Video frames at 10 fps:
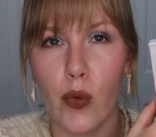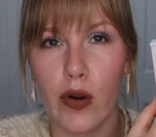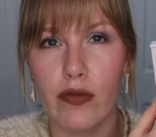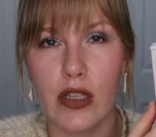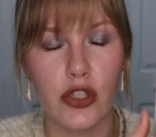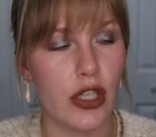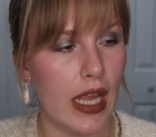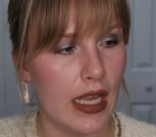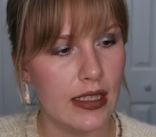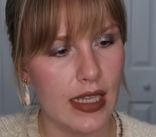four of the
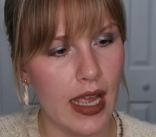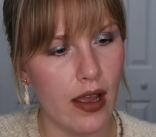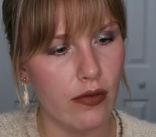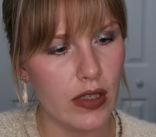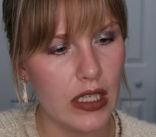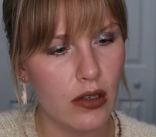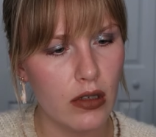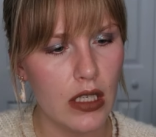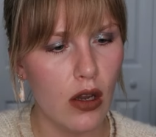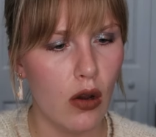shades. I have
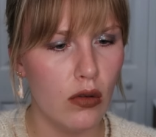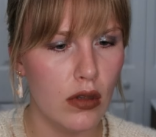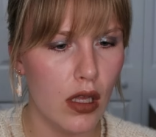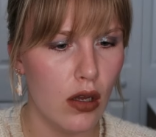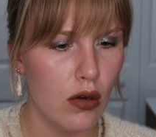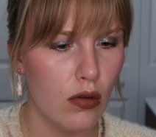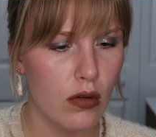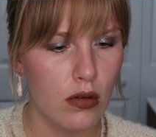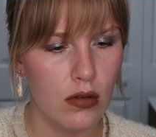Eerie Holo,